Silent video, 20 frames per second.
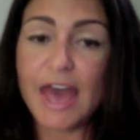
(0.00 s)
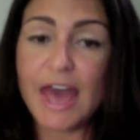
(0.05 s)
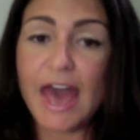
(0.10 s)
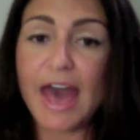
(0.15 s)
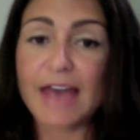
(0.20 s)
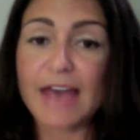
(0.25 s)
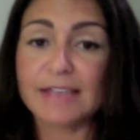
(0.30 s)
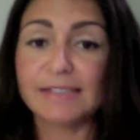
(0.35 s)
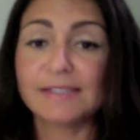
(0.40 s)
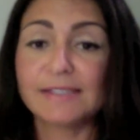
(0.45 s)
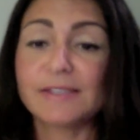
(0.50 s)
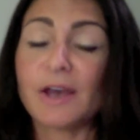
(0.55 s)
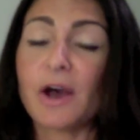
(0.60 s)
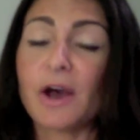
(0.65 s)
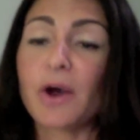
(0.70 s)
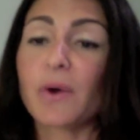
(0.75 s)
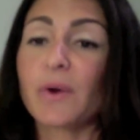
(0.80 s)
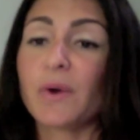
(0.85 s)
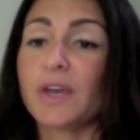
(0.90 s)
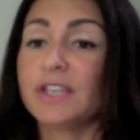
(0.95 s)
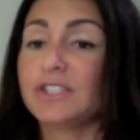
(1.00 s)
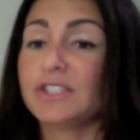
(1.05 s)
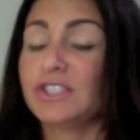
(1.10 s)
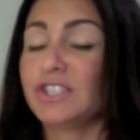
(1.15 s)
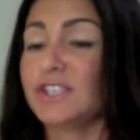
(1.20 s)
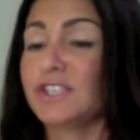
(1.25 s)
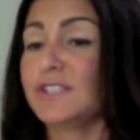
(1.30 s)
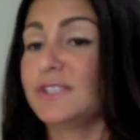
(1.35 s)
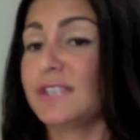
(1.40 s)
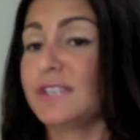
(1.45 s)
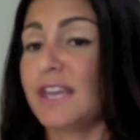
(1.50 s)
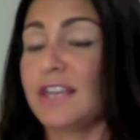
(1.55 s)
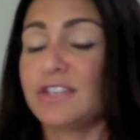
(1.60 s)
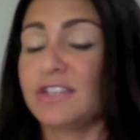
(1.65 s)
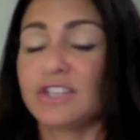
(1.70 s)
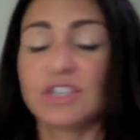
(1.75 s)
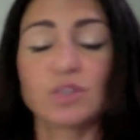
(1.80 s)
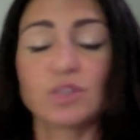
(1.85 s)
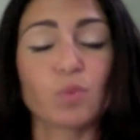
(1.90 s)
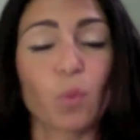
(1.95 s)
And so it
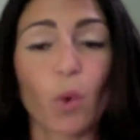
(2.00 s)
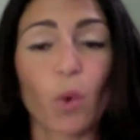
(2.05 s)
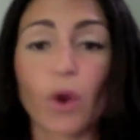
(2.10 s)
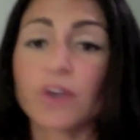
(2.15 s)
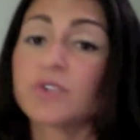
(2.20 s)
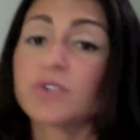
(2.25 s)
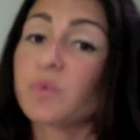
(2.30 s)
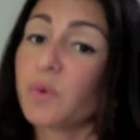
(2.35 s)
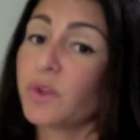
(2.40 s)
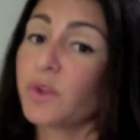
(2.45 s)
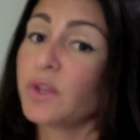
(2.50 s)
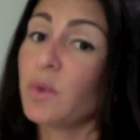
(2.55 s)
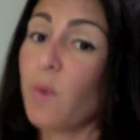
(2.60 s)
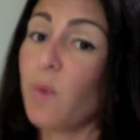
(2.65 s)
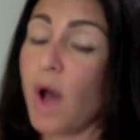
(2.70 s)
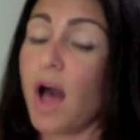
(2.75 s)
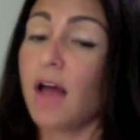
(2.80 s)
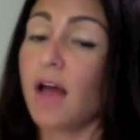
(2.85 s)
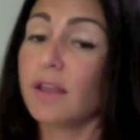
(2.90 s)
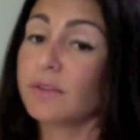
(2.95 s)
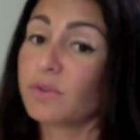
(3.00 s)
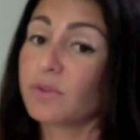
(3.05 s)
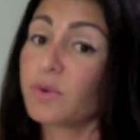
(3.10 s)
just works really well.